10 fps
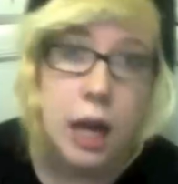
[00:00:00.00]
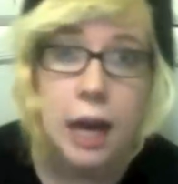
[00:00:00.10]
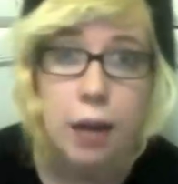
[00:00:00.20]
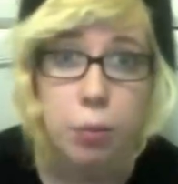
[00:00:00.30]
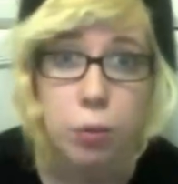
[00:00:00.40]

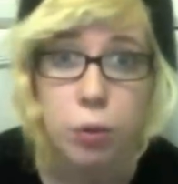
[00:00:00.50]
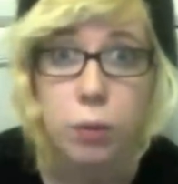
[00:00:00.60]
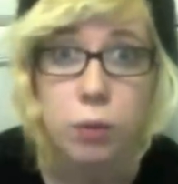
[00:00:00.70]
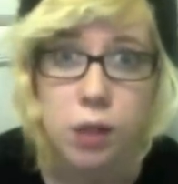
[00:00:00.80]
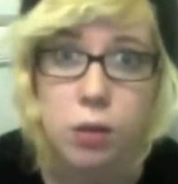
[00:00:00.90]
Apple, go
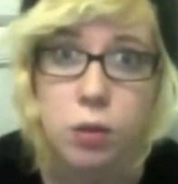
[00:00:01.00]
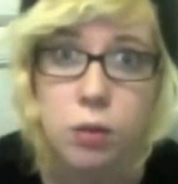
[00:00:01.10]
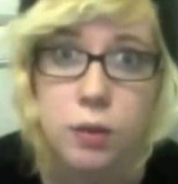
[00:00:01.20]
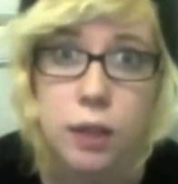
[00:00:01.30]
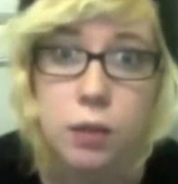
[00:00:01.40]
kill
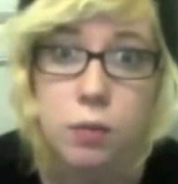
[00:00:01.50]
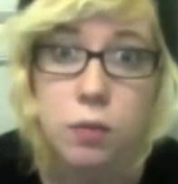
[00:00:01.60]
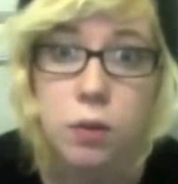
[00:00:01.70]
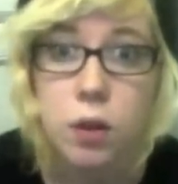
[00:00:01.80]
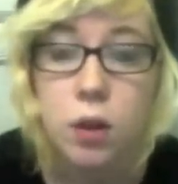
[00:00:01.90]
yourself.
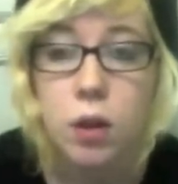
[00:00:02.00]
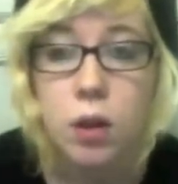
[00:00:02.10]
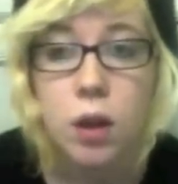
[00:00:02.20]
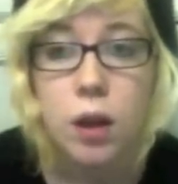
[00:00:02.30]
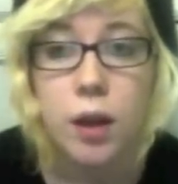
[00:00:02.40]

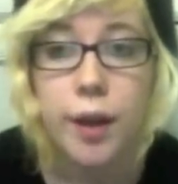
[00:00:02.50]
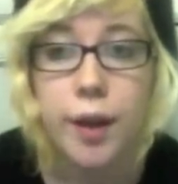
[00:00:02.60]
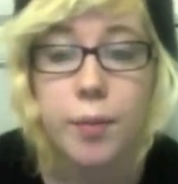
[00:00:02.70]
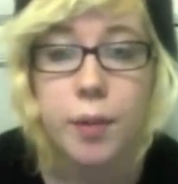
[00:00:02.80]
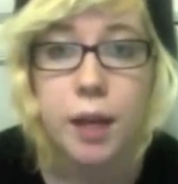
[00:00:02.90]

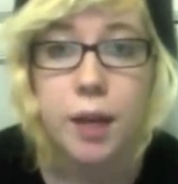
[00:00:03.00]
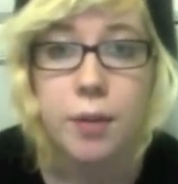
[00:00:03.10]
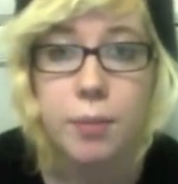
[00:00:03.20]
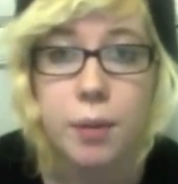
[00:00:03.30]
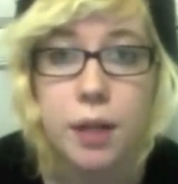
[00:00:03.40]

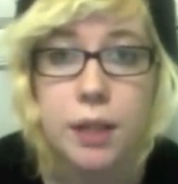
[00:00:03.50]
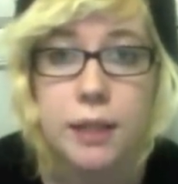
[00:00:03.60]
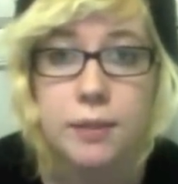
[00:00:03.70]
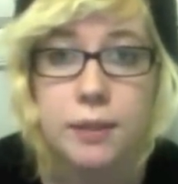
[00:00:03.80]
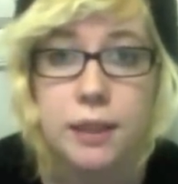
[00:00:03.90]
Yeah, my
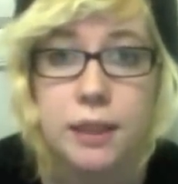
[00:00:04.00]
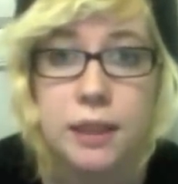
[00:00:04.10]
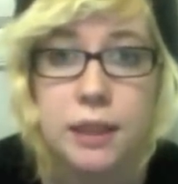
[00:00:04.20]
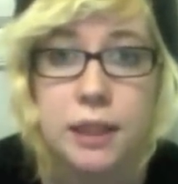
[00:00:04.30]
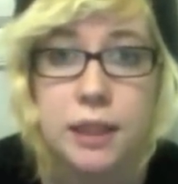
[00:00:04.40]

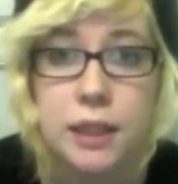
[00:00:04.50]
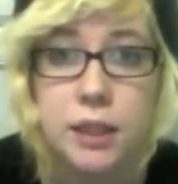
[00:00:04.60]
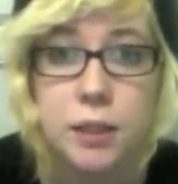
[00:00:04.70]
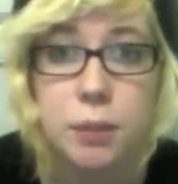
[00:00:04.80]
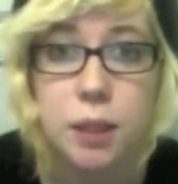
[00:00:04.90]

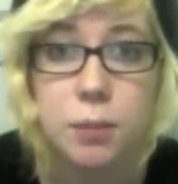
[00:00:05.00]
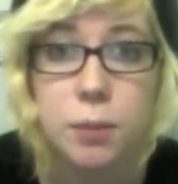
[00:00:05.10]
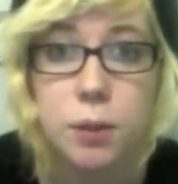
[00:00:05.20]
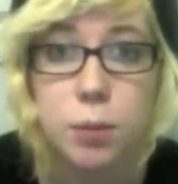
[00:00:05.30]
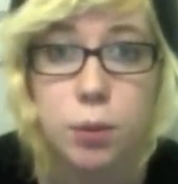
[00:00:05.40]
17-inch
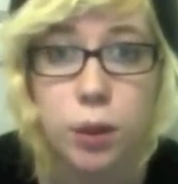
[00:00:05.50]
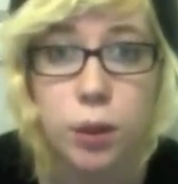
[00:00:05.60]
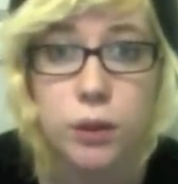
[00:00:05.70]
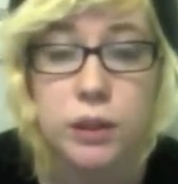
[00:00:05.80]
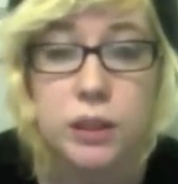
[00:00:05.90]
MacBook
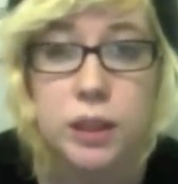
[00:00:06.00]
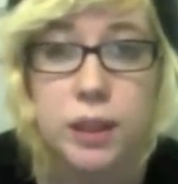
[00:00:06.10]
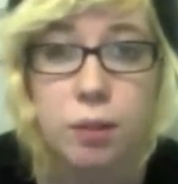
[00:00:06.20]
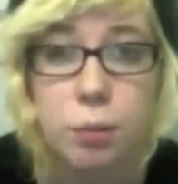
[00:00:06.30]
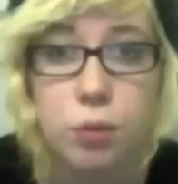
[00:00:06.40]
Pro has
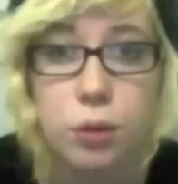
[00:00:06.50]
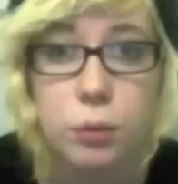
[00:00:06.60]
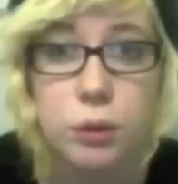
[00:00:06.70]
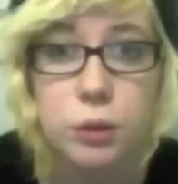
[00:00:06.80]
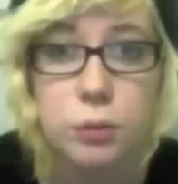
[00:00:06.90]
started having
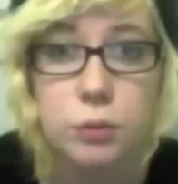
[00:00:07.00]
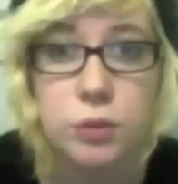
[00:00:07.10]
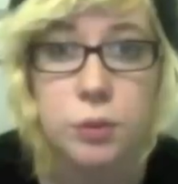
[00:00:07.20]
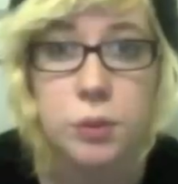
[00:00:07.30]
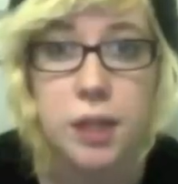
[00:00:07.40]

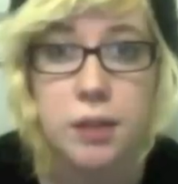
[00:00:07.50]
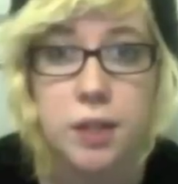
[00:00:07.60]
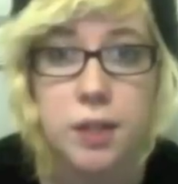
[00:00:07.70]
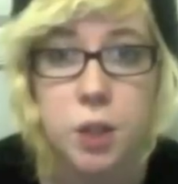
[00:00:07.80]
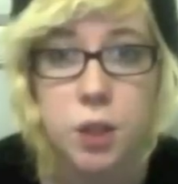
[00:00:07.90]
problems where
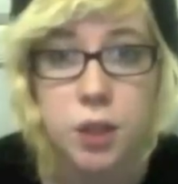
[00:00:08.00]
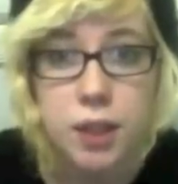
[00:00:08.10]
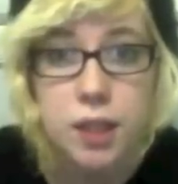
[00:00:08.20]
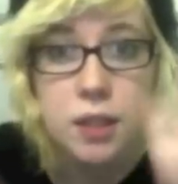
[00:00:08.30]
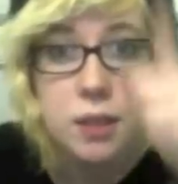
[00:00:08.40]
it's got
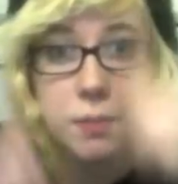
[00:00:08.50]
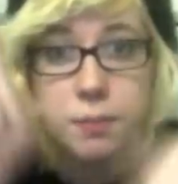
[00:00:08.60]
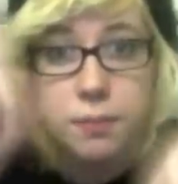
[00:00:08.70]
these